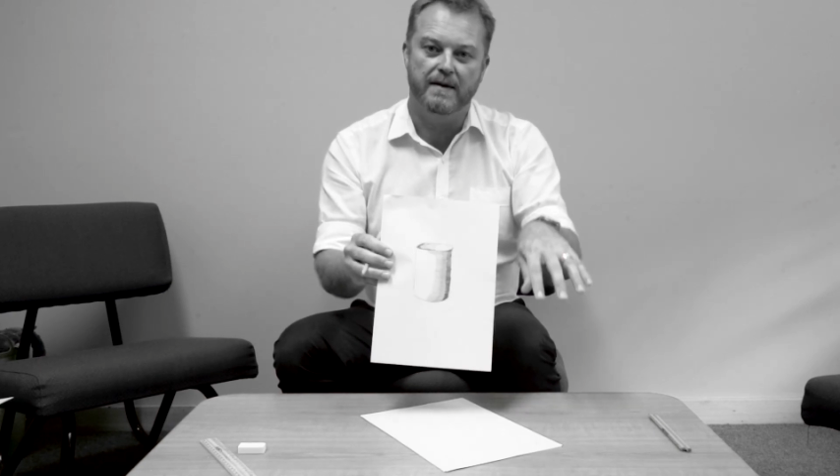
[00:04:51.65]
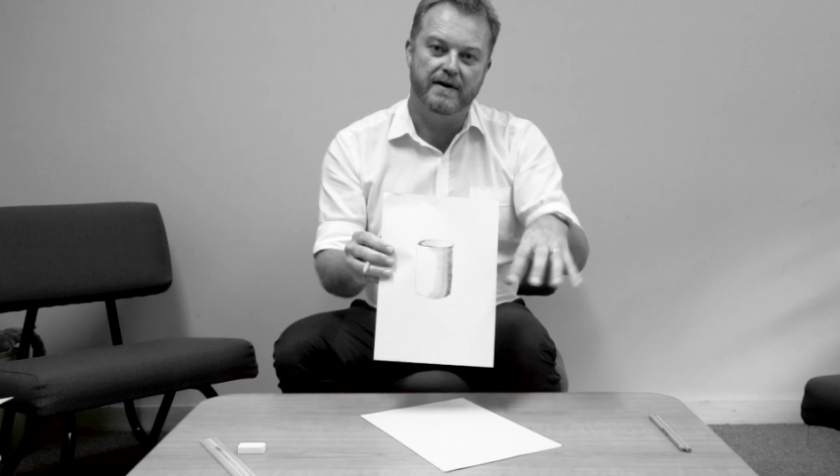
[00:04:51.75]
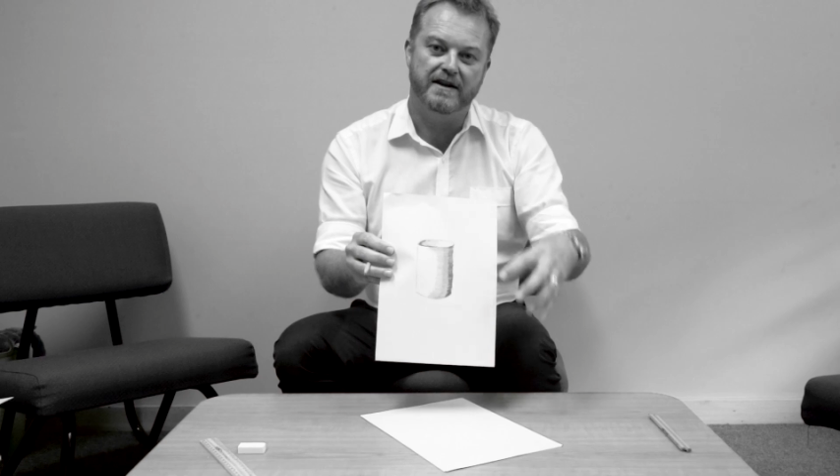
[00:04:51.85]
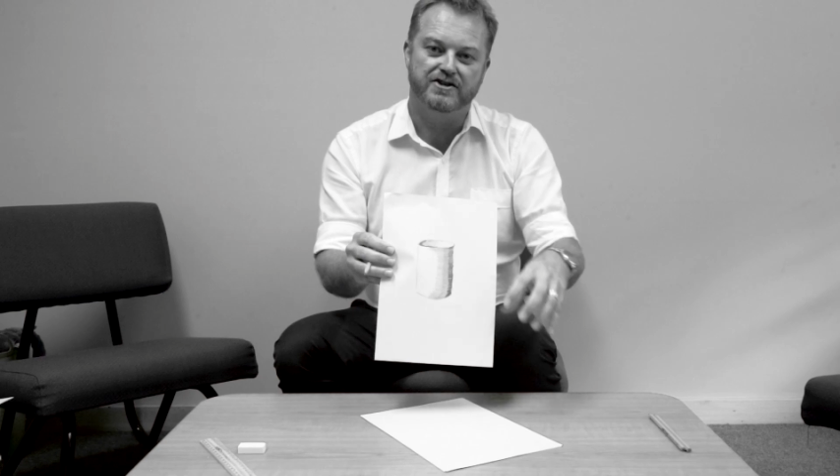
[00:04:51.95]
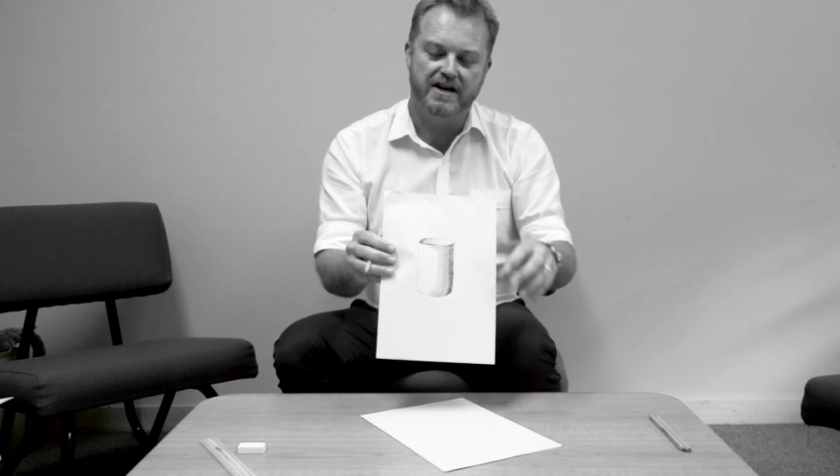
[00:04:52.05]
and
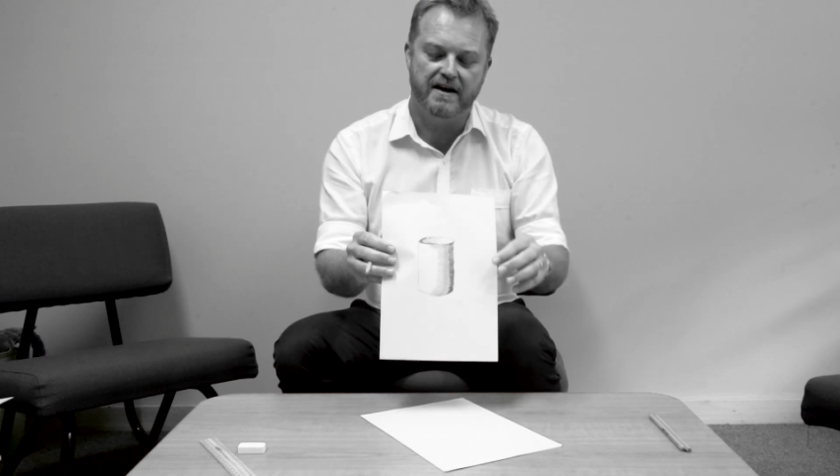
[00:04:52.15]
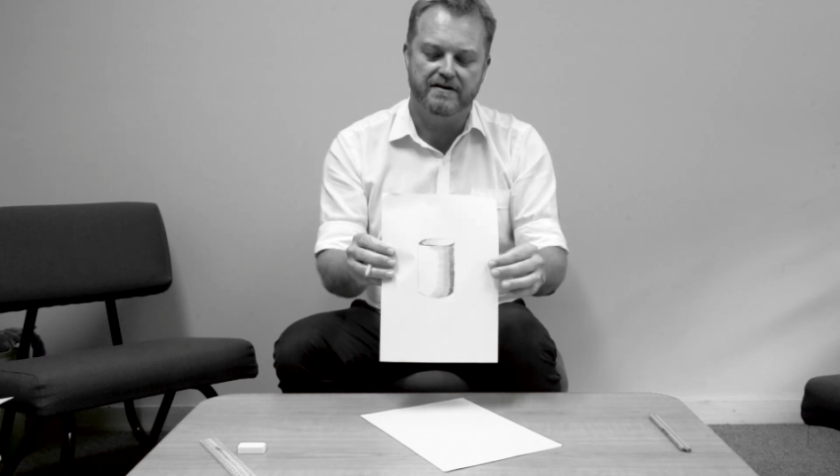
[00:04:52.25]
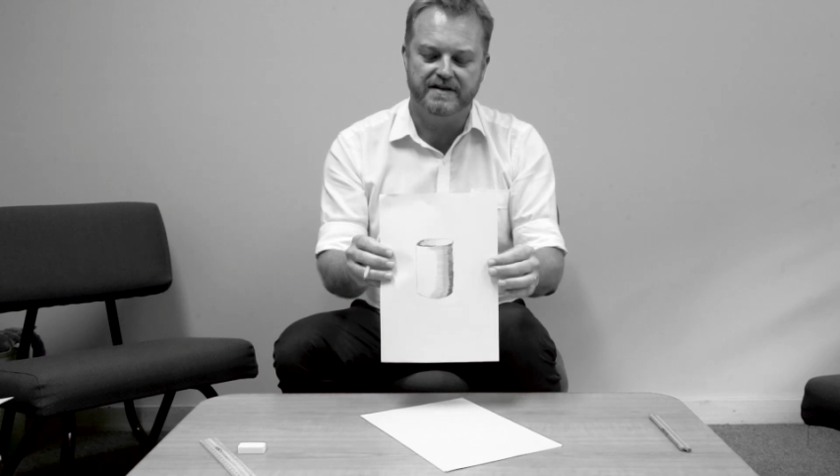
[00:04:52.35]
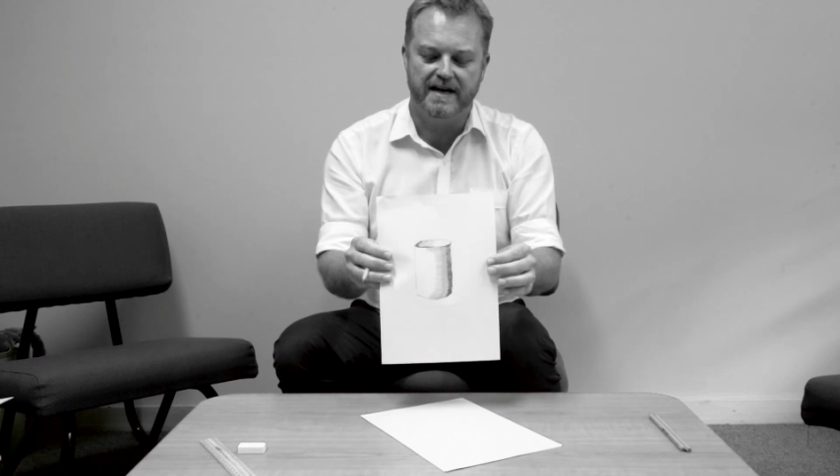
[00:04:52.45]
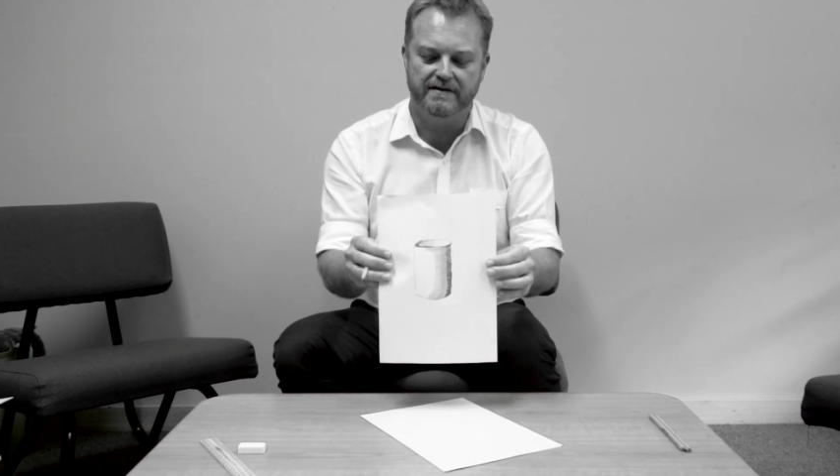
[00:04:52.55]
where the
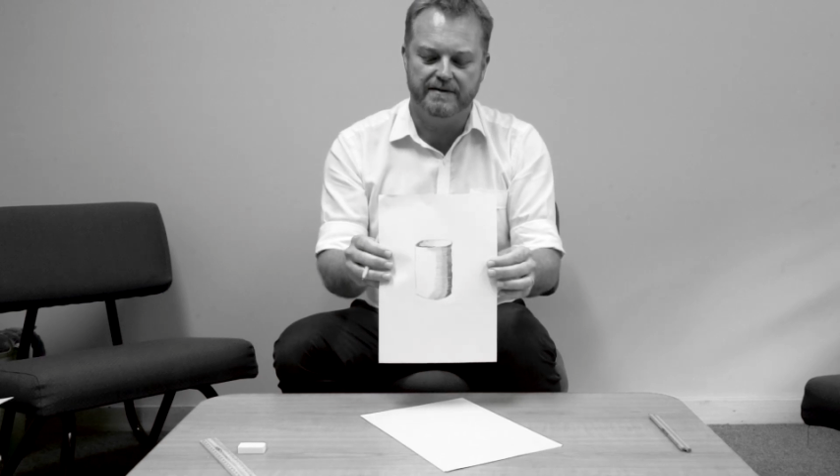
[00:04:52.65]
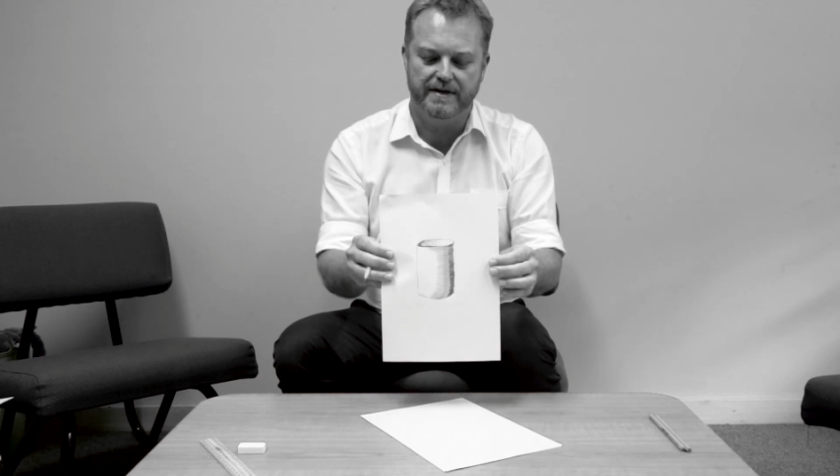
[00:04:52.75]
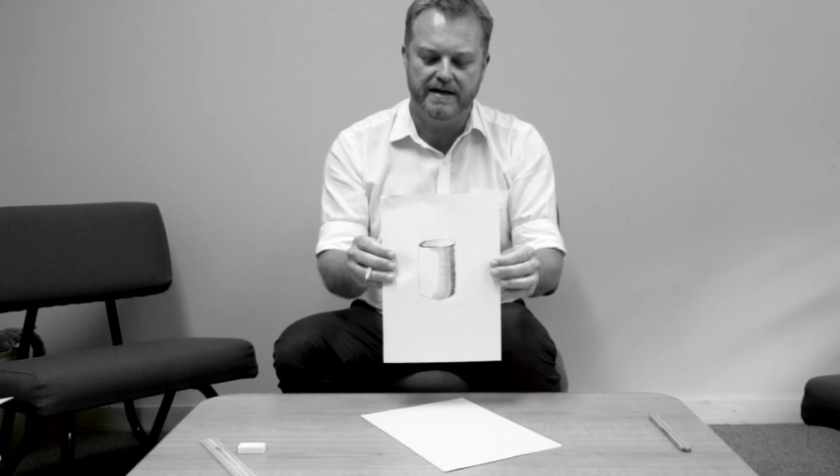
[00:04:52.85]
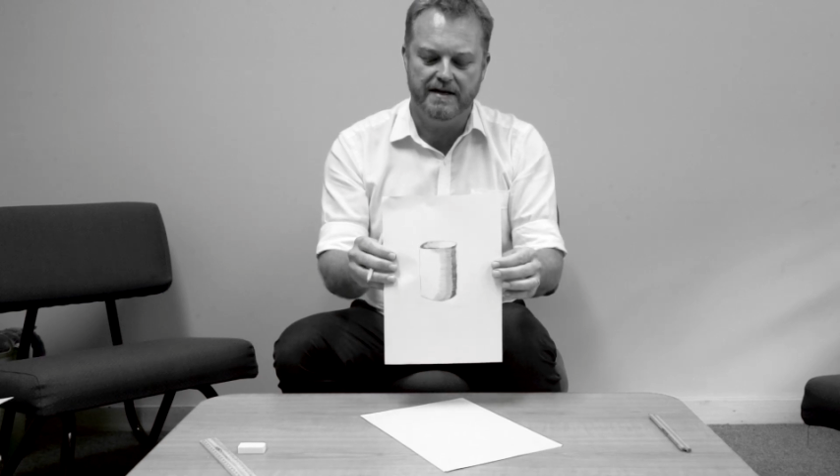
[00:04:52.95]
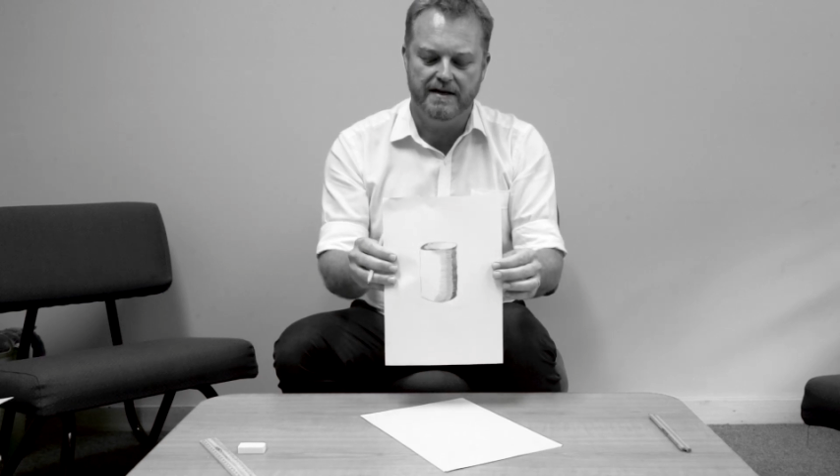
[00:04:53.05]
shadows are going to
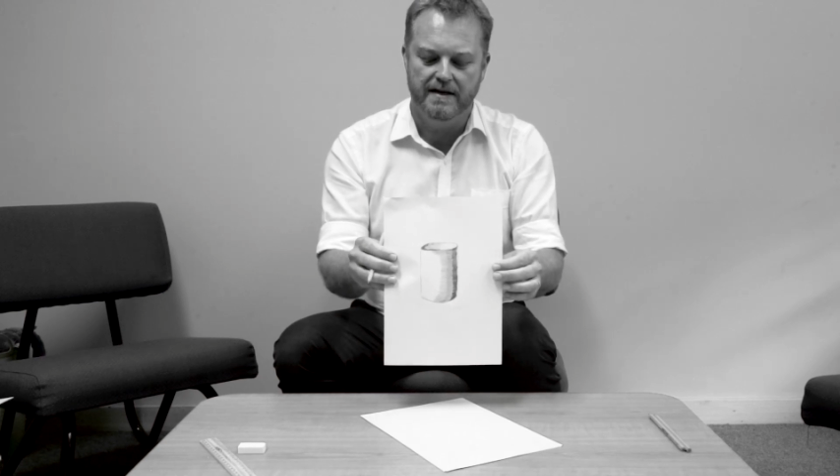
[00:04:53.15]
be,